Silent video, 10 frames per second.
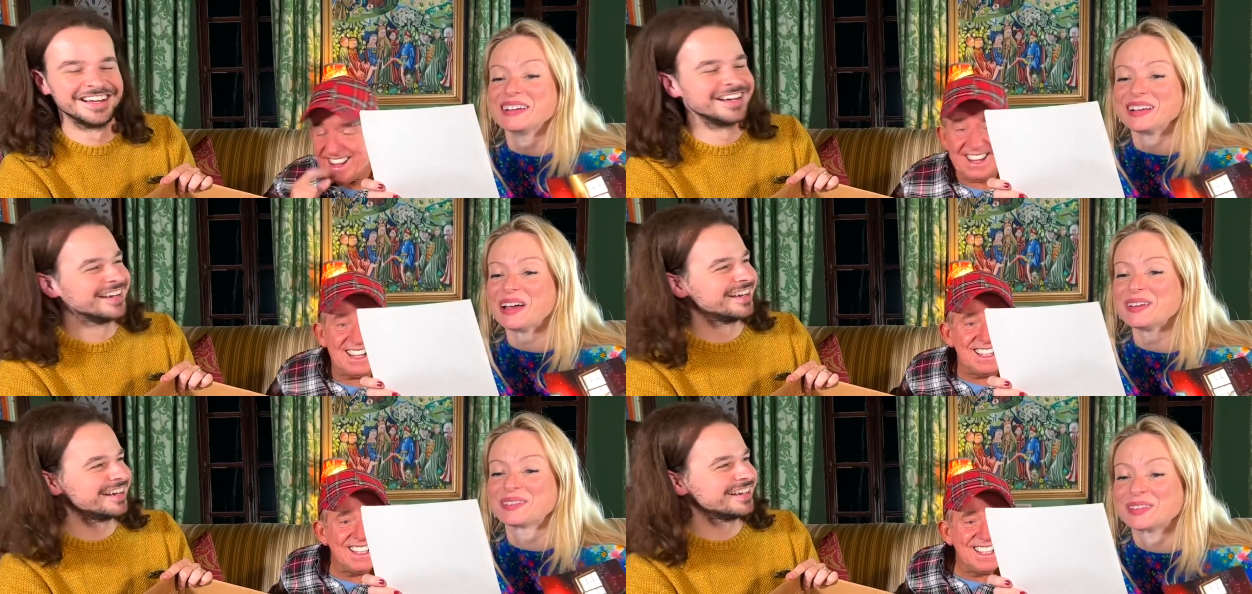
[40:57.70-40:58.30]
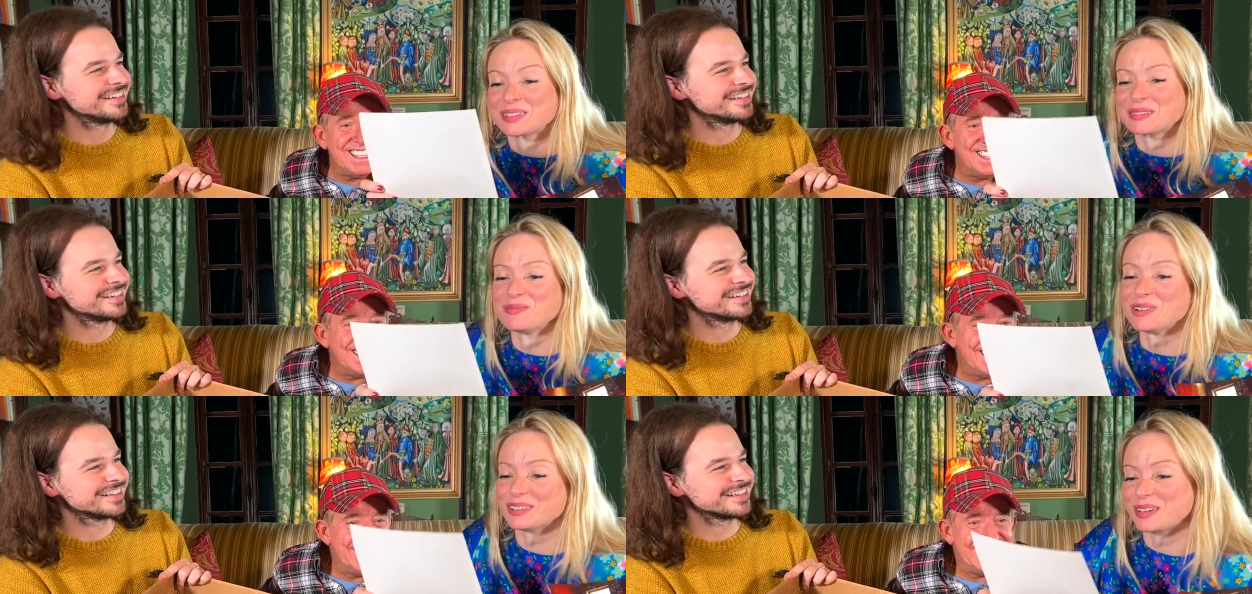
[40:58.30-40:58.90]
Speaker 1: Those a
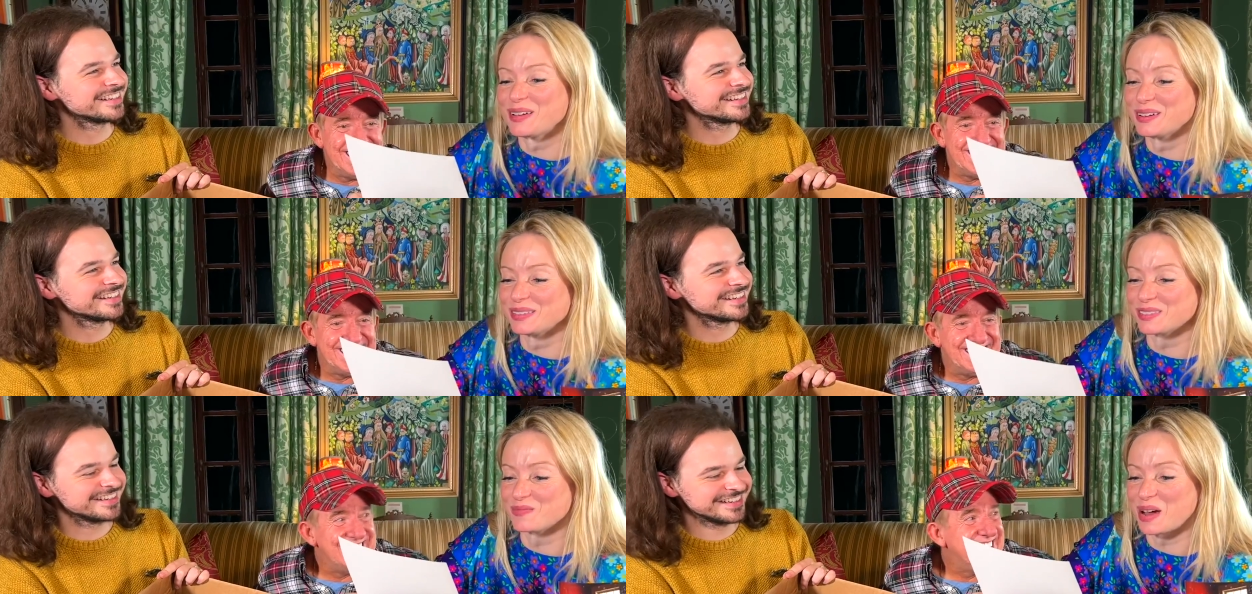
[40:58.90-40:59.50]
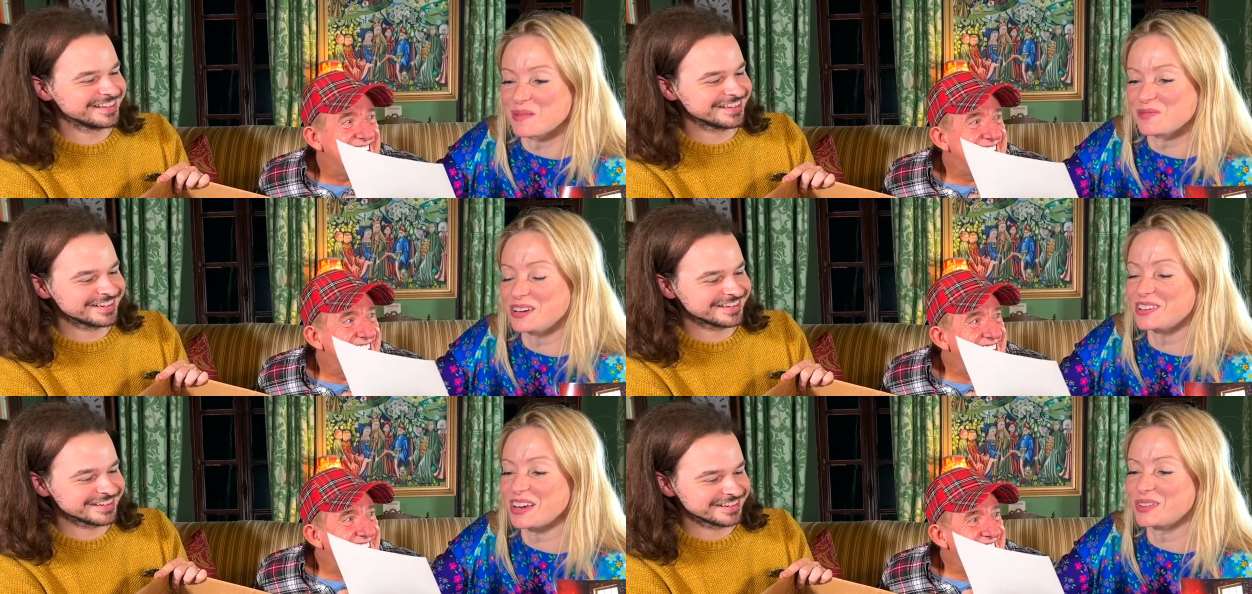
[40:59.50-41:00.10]
small tokens of my
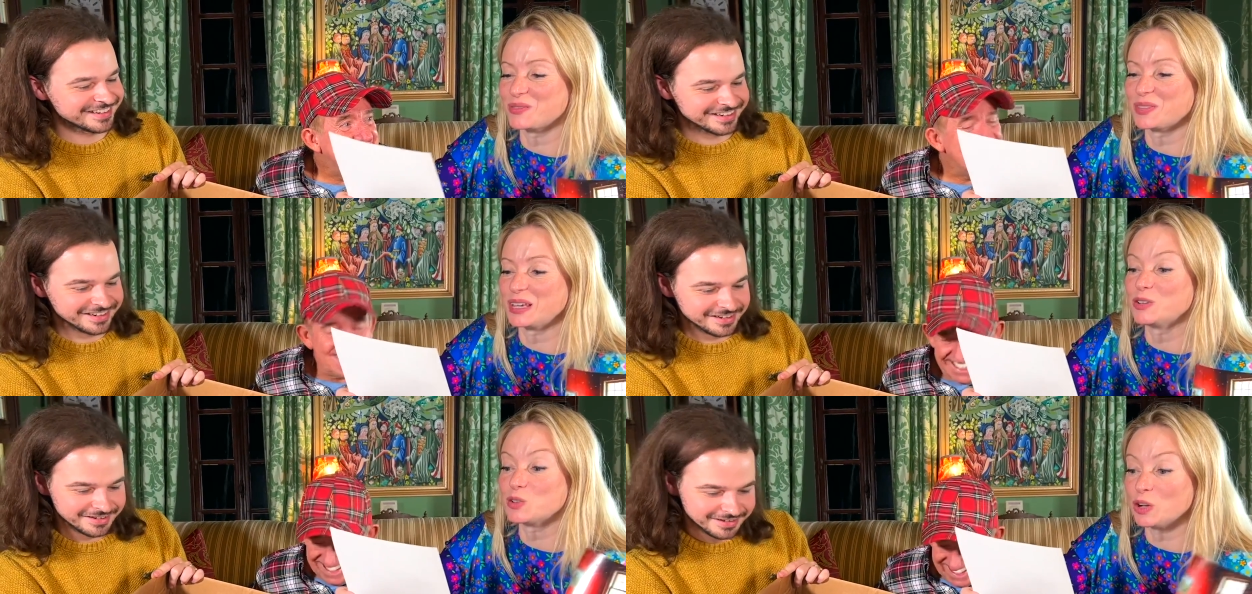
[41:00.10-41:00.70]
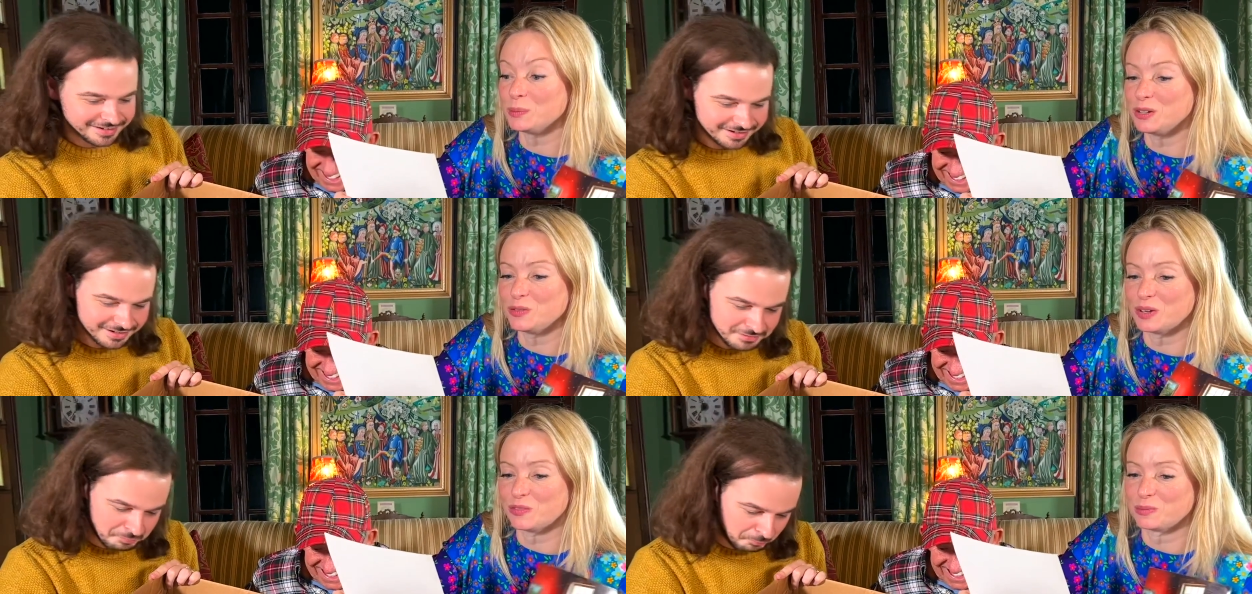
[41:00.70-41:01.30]
appreciation for the enjoyment you've
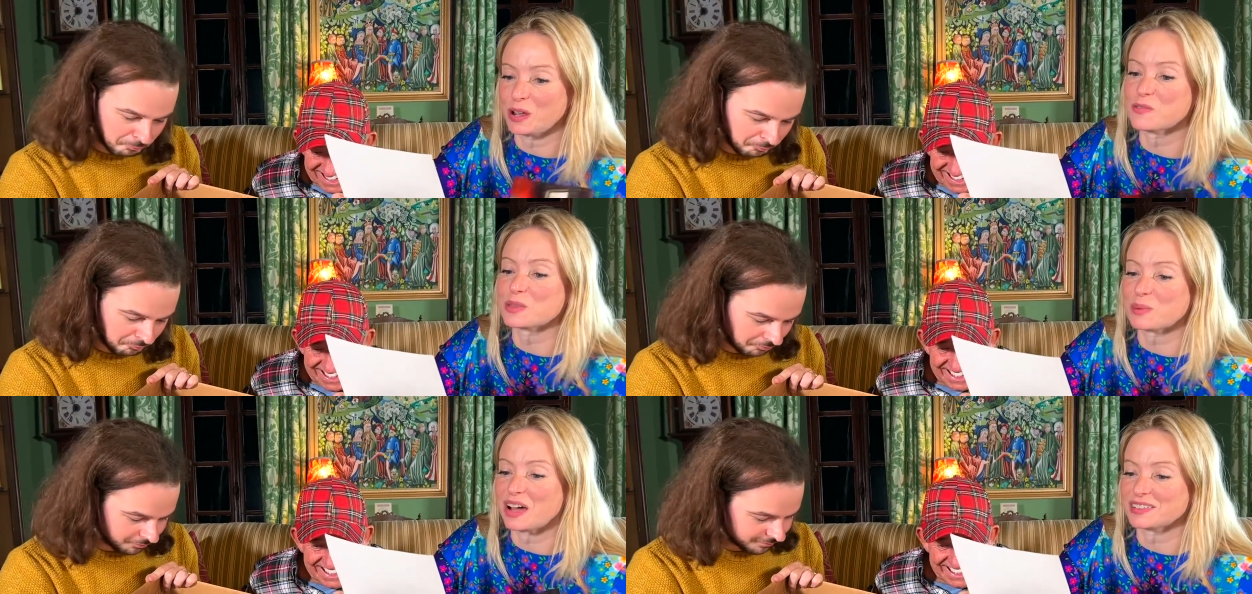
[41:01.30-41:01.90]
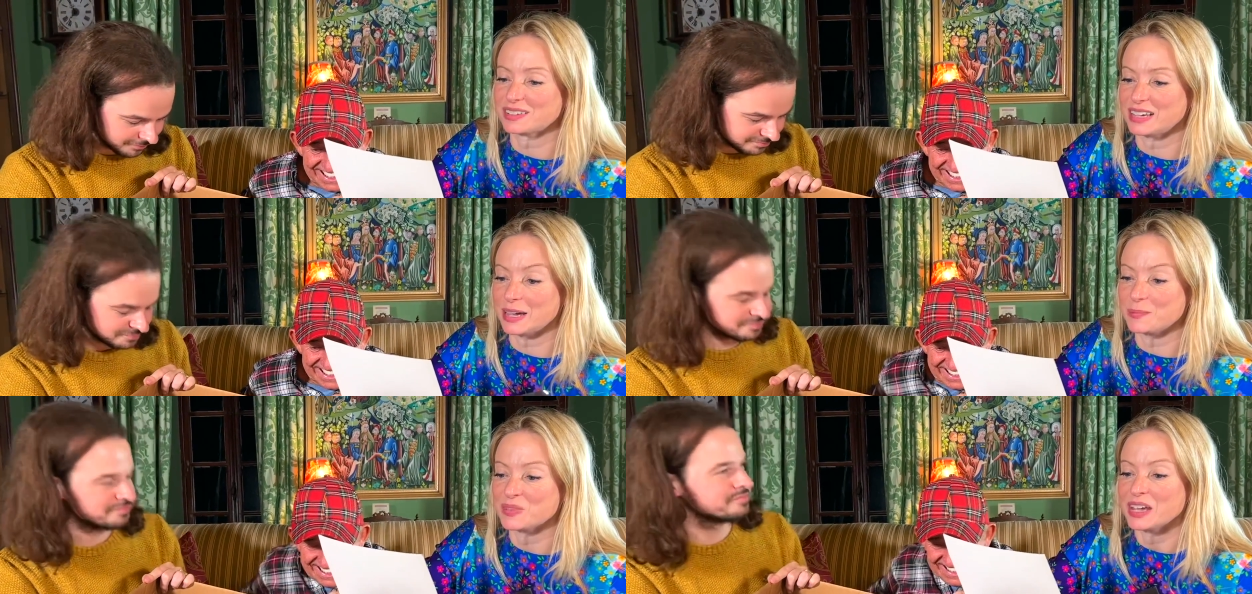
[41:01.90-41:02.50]
given me over the past
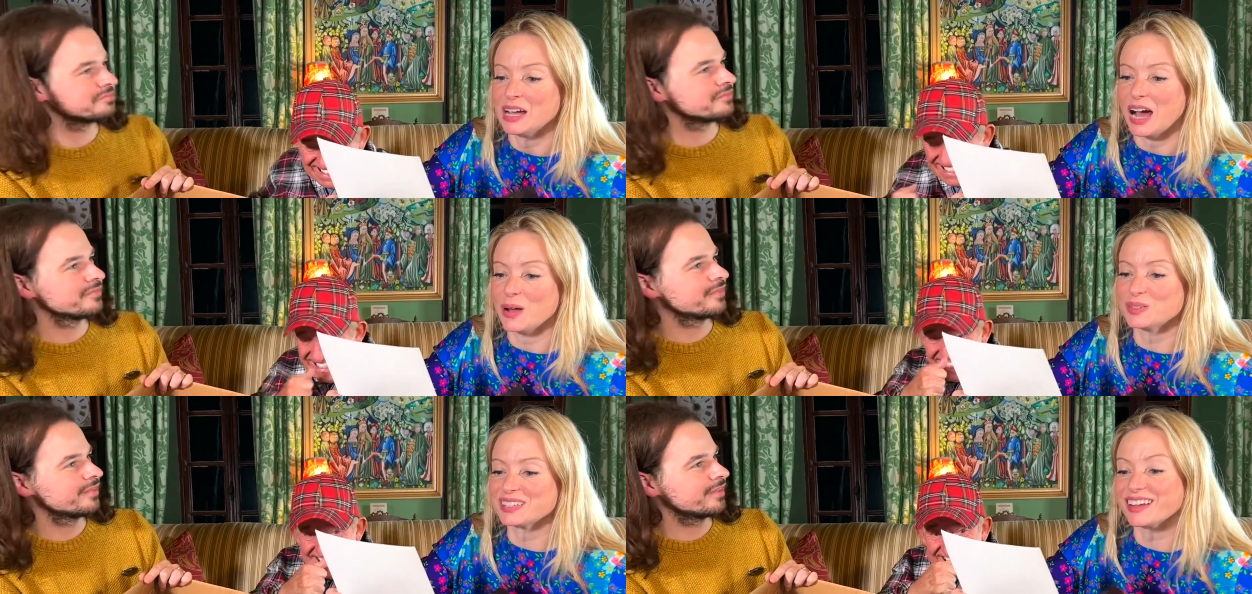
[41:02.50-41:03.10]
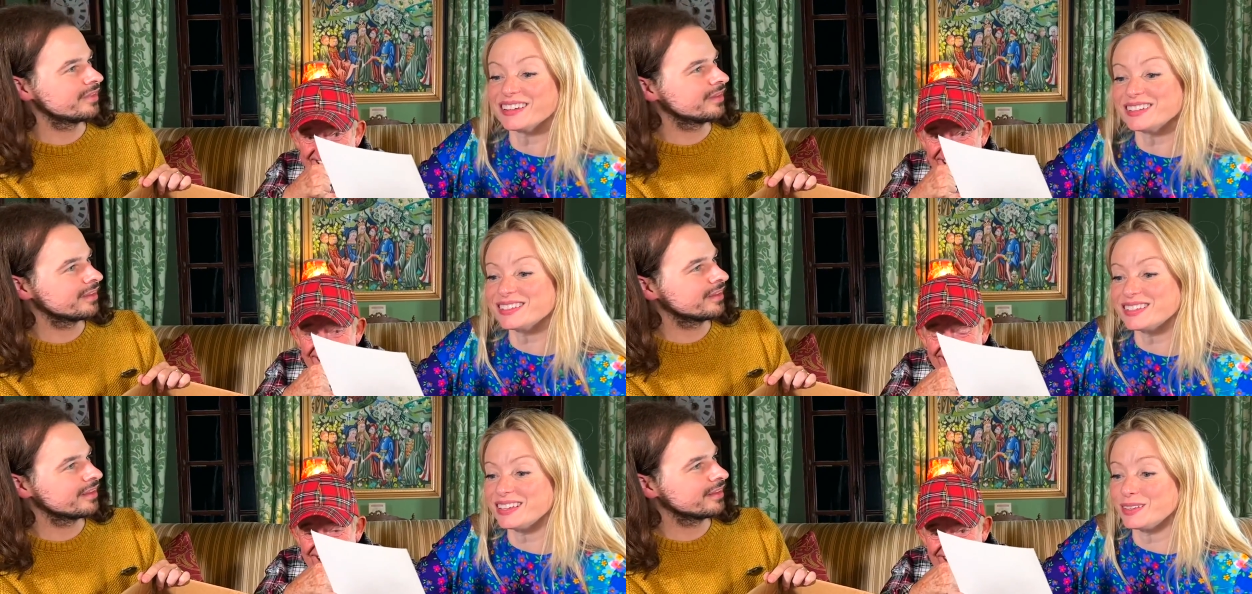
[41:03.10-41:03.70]
year. I was delighted to
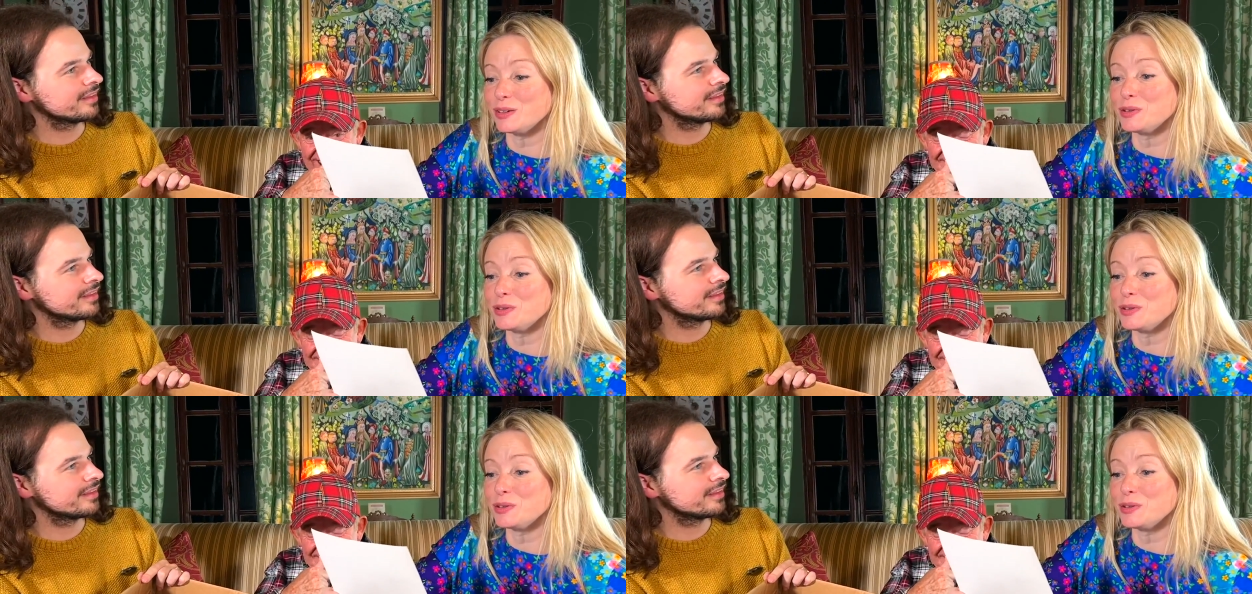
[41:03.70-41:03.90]
see that you